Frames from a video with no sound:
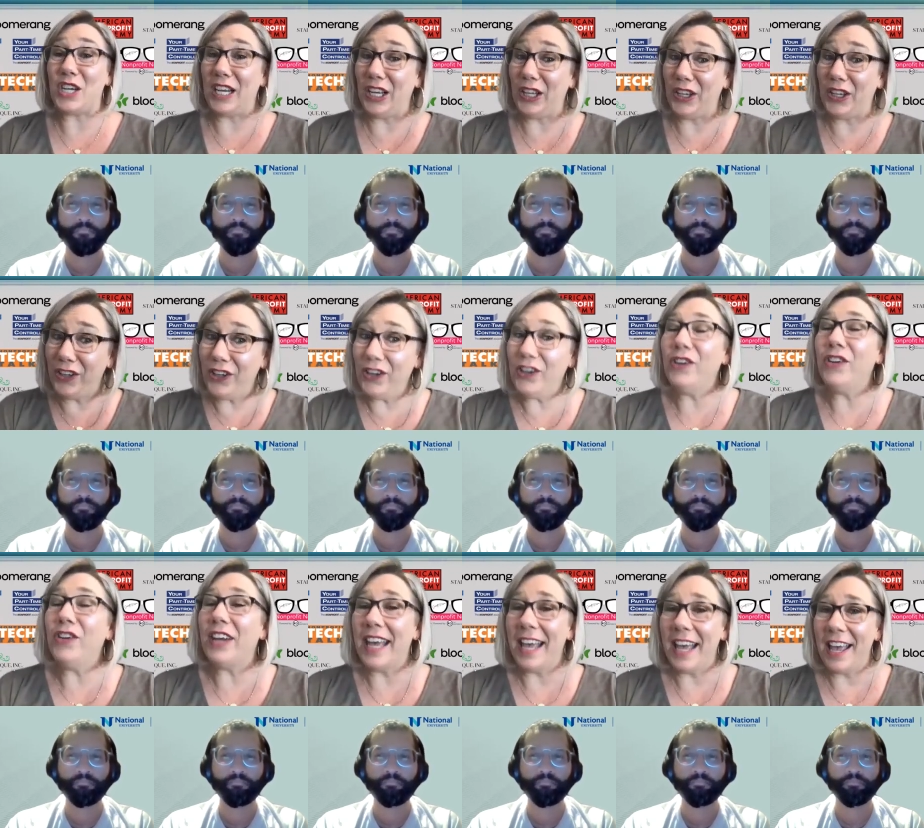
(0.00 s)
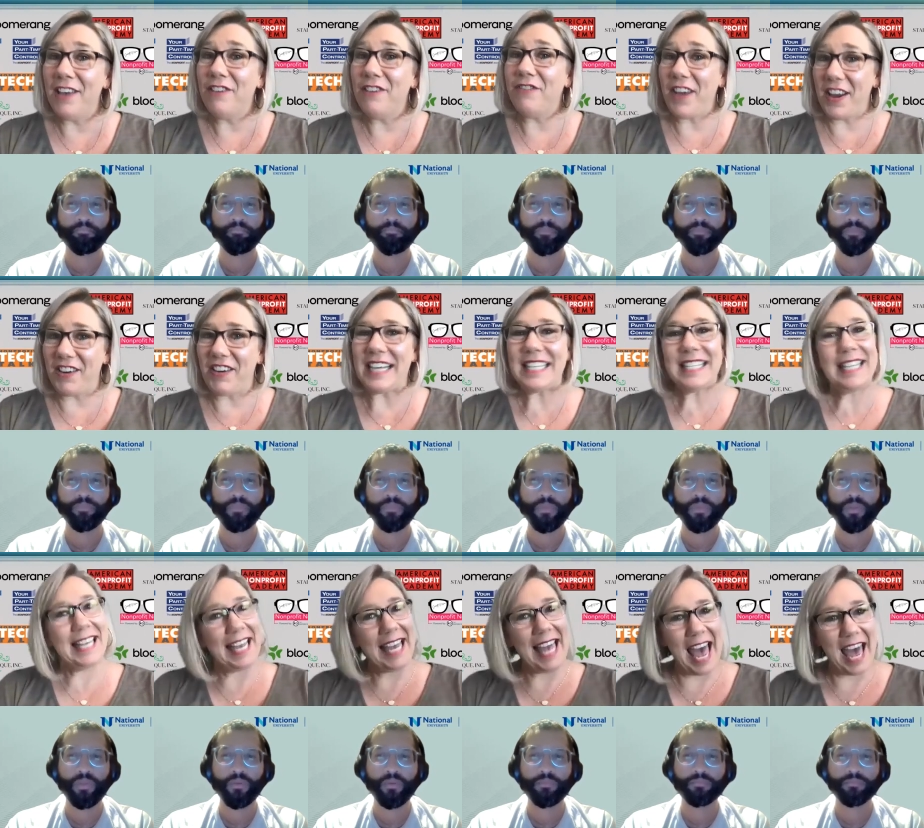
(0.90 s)
Speaker 1: include
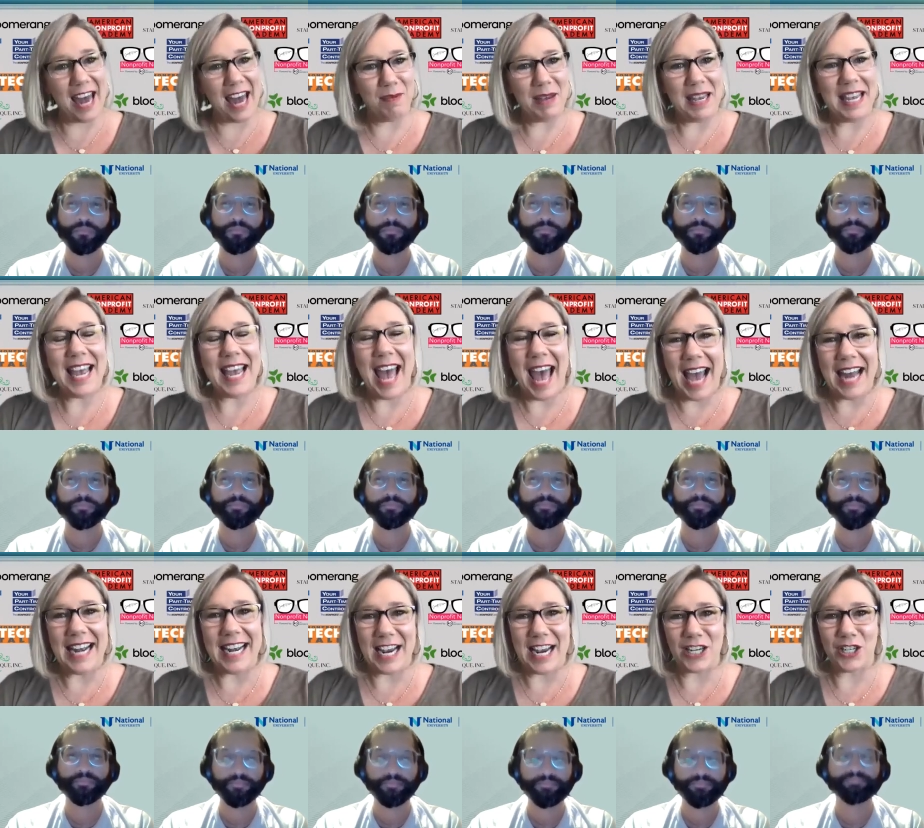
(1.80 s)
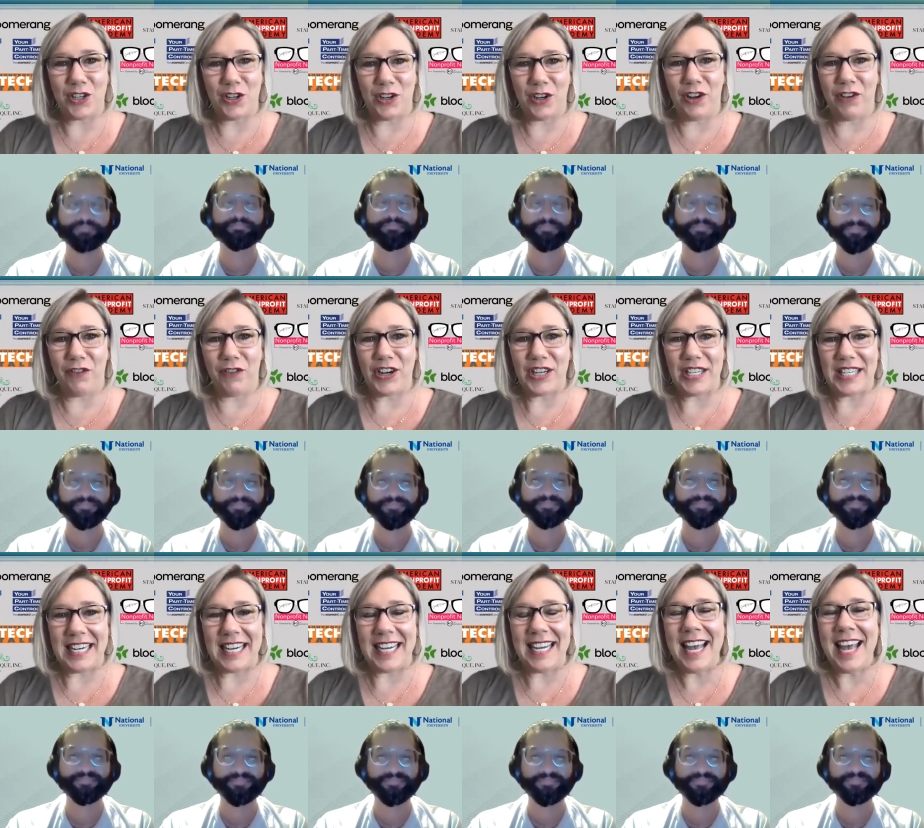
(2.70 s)
Fundraising Academy at National
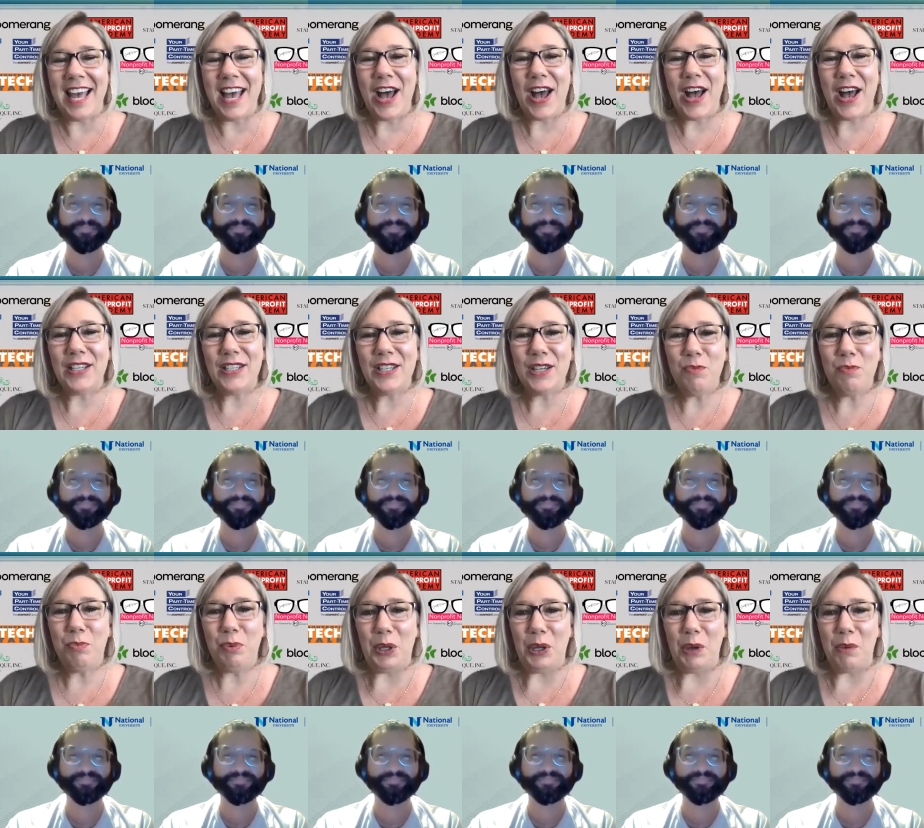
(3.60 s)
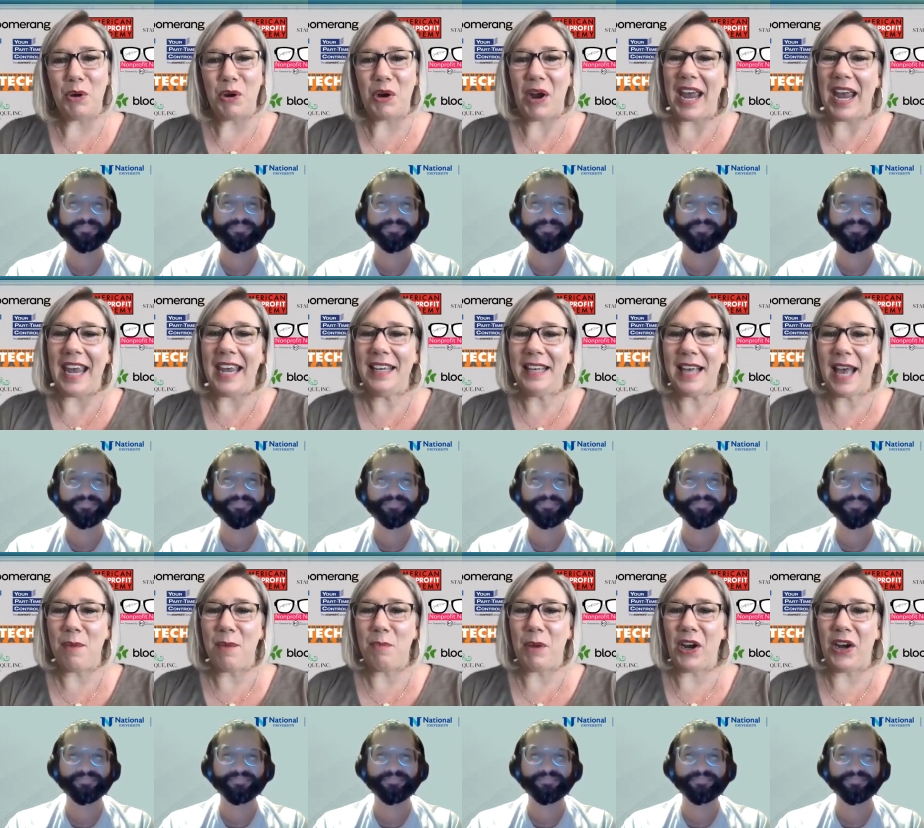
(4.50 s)
University, also Bloomerang,
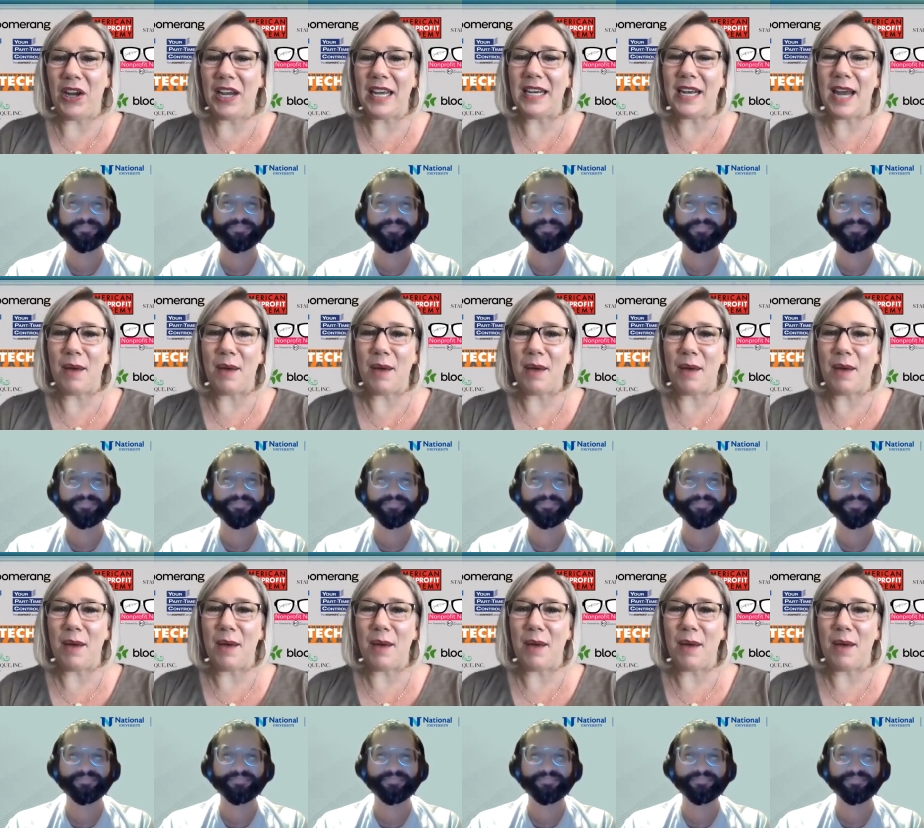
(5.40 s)
American